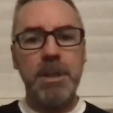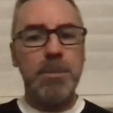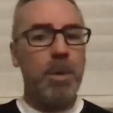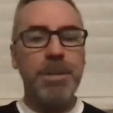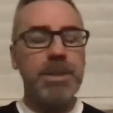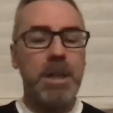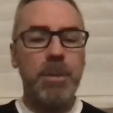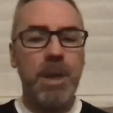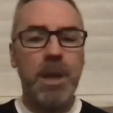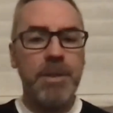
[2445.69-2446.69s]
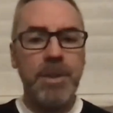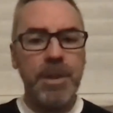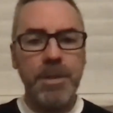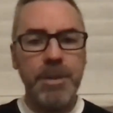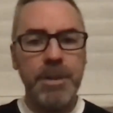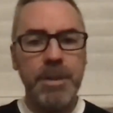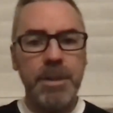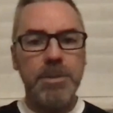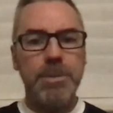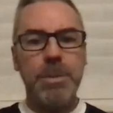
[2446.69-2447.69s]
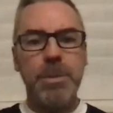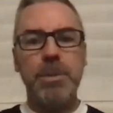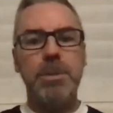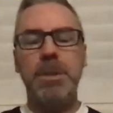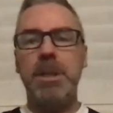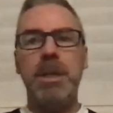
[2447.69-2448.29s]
Movistar were having none of it. So